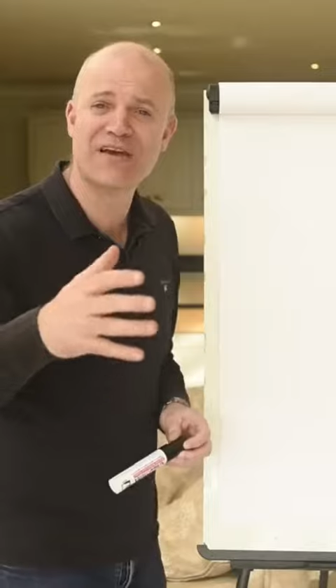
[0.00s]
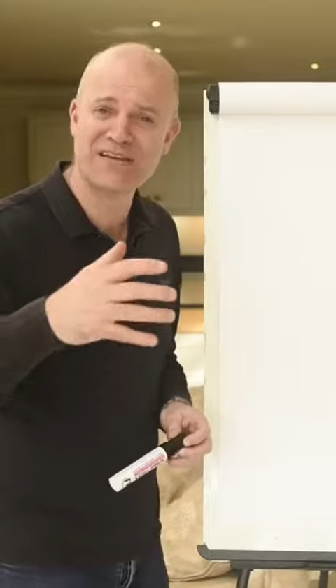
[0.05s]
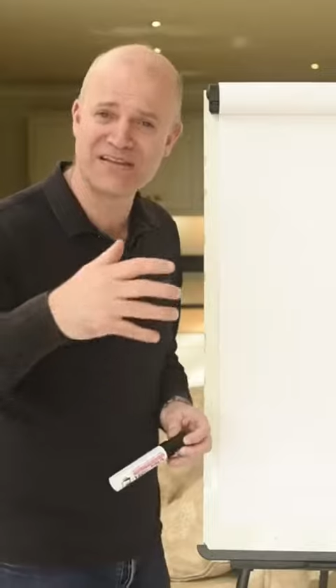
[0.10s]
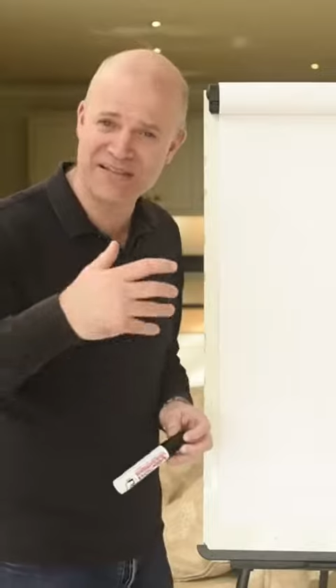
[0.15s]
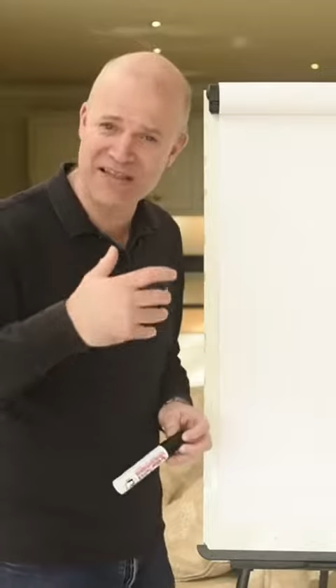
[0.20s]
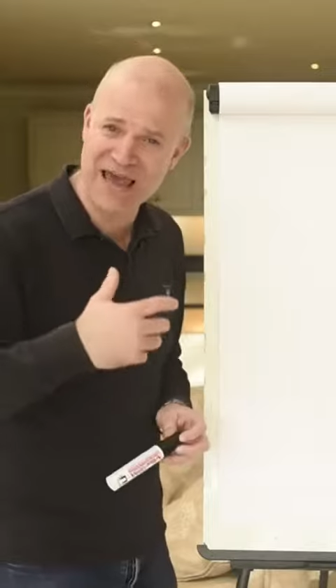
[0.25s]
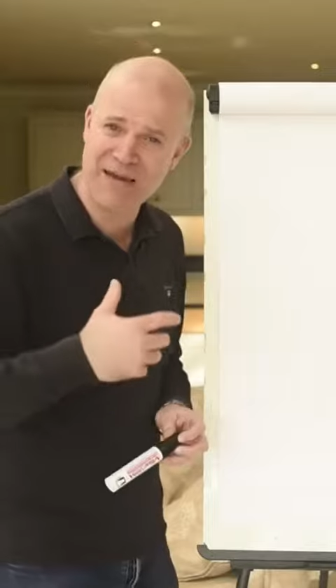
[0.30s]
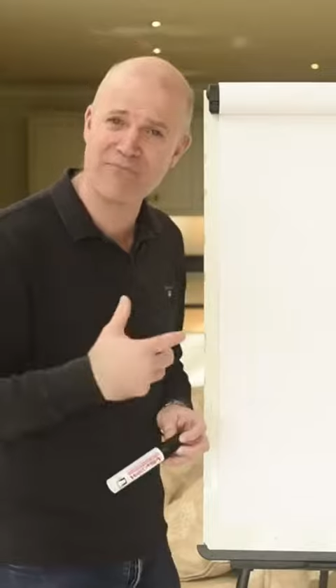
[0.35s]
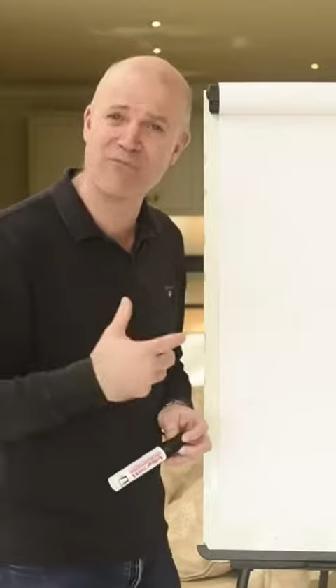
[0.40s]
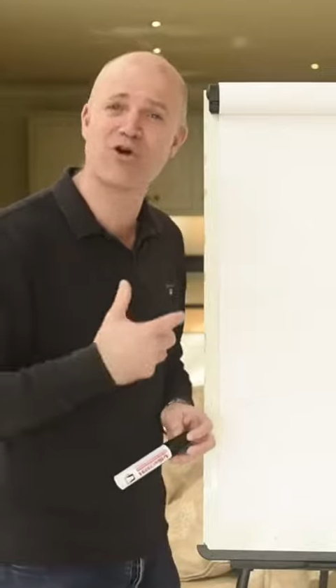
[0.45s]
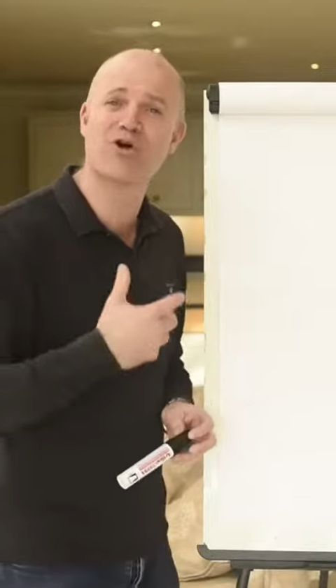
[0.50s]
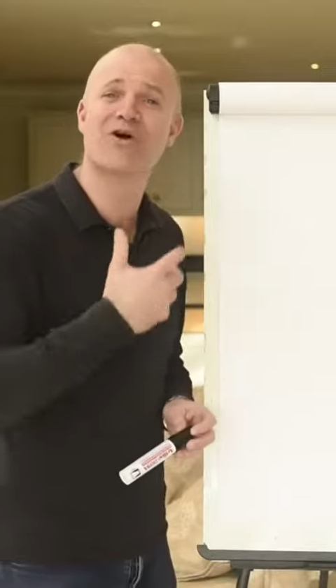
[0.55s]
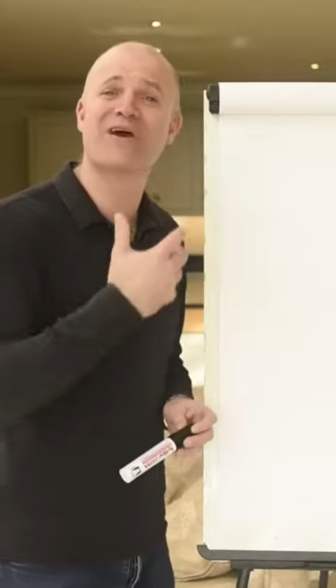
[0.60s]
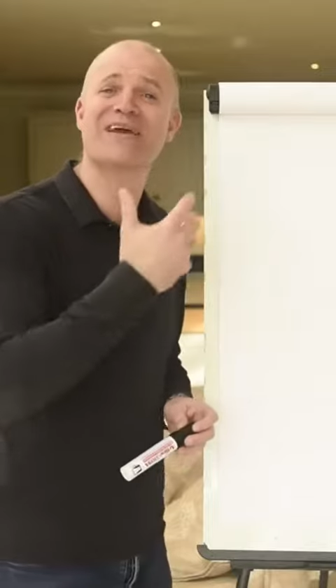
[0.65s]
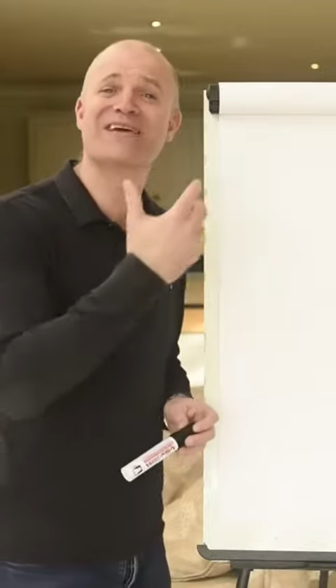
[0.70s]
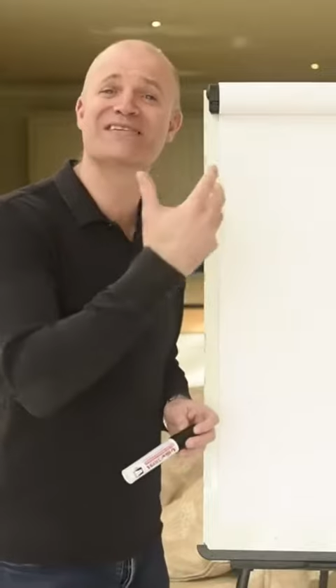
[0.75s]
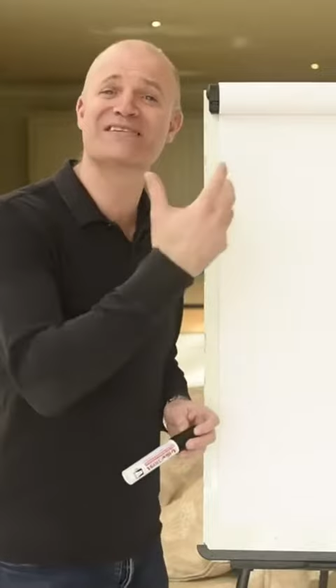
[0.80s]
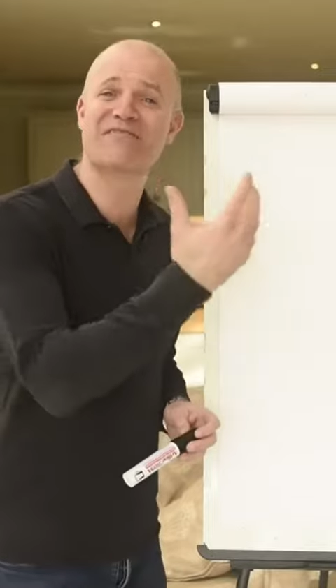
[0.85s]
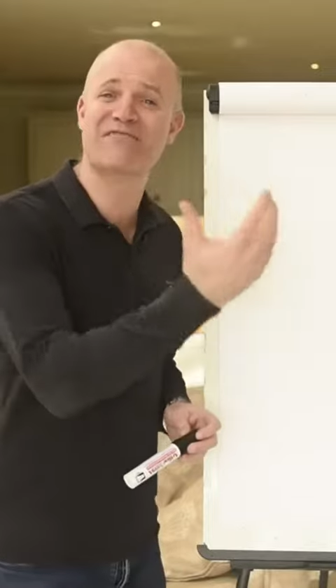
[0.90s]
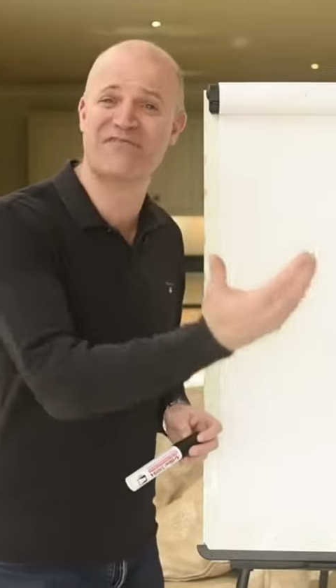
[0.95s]
is them
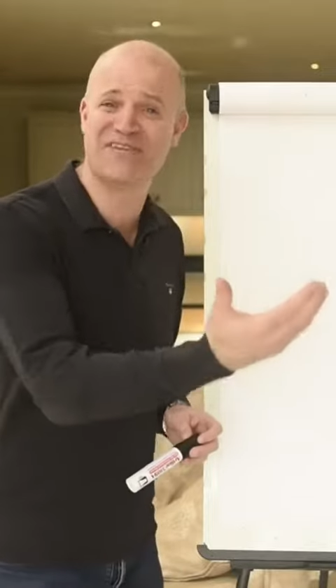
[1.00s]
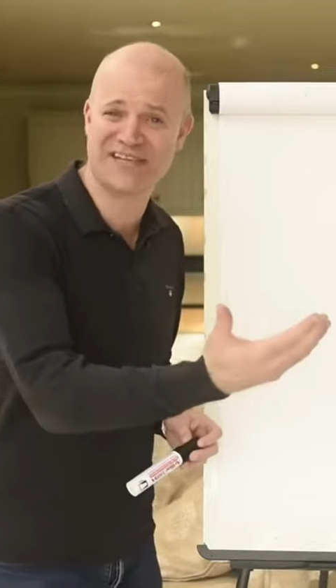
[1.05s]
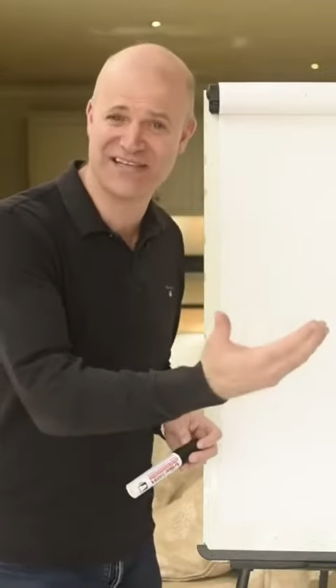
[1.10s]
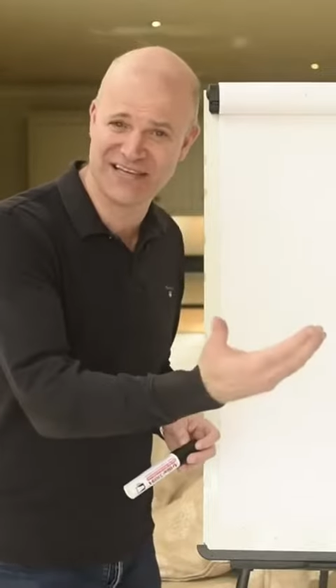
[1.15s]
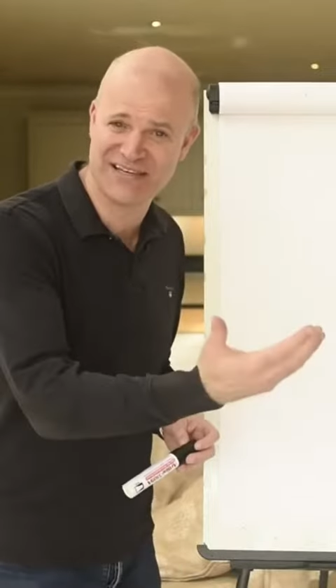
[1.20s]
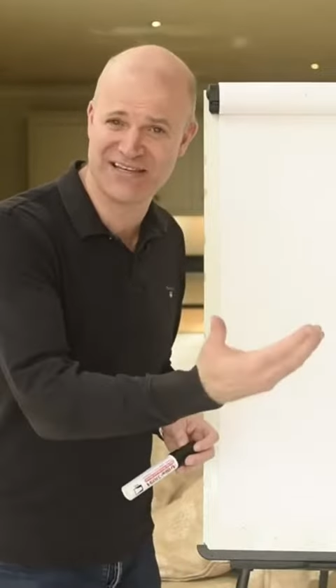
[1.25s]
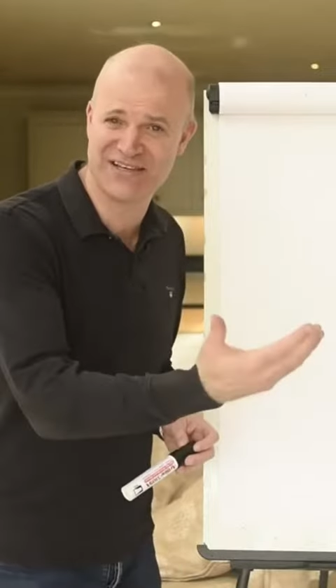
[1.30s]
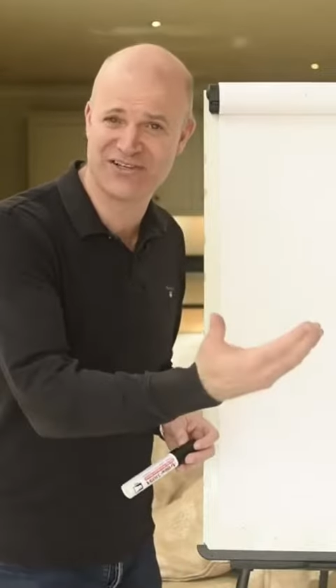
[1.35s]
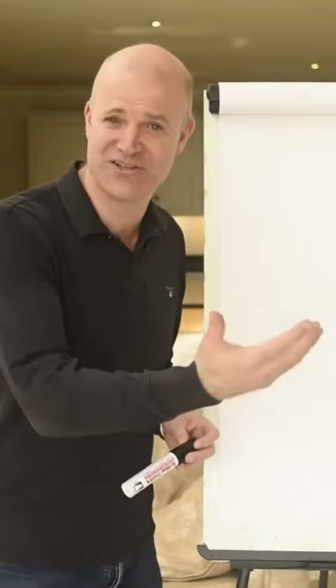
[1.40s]
going as a visitor